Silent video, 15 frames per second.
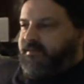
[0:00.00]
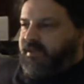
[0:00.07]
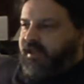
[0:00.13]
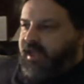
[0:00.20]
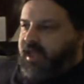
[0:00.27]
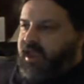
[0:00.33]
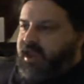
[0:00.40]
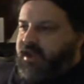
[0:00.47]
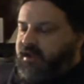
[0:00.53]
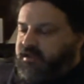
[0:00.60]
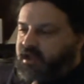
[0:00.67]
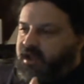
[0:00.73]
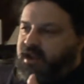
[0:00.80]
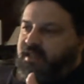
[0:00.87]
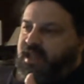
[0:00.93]
And a
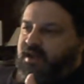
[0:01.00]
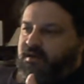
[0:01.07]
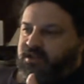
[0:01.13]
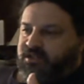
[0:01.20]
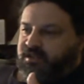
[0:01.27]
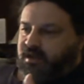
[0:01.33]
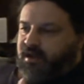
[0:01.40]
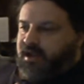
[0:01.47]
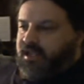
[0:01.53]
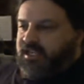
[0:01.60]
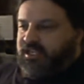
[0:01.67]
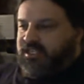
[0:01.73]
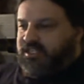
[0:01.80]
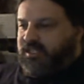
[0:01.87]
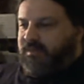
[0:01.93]
lot of that was
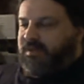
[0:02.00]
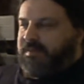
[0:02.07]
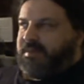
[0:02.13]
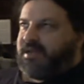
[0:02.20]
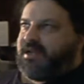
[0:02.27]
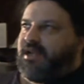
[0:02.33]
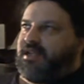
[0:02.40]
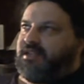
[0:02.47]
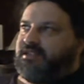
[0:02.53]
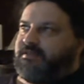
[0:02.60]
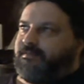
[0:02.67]
caused simply because